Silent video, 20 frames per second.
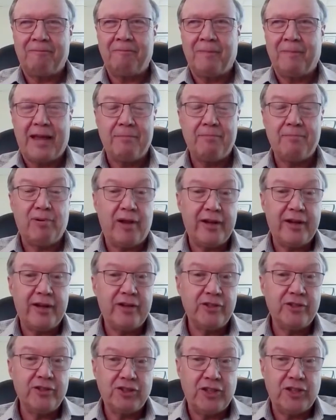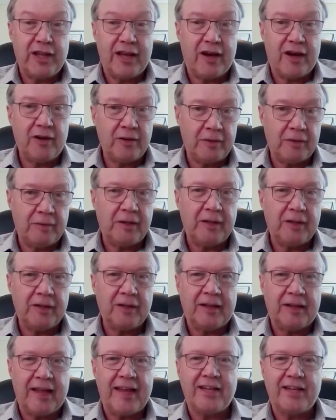main players now
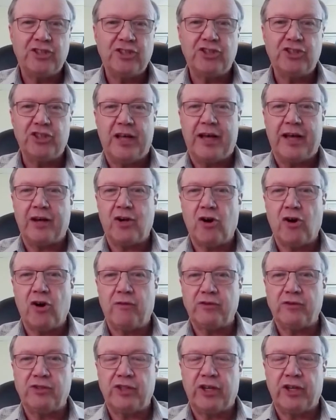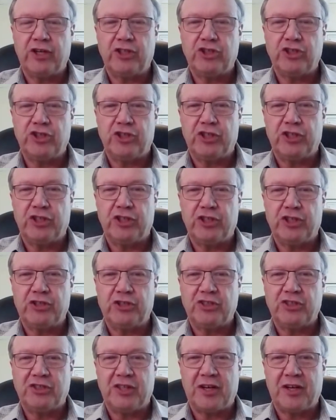engaged in that conversation
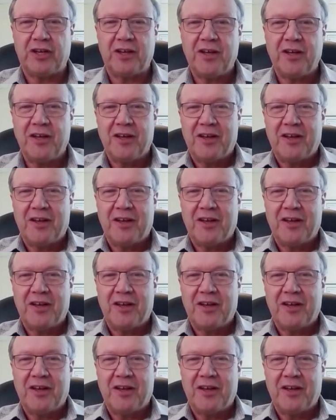is uh,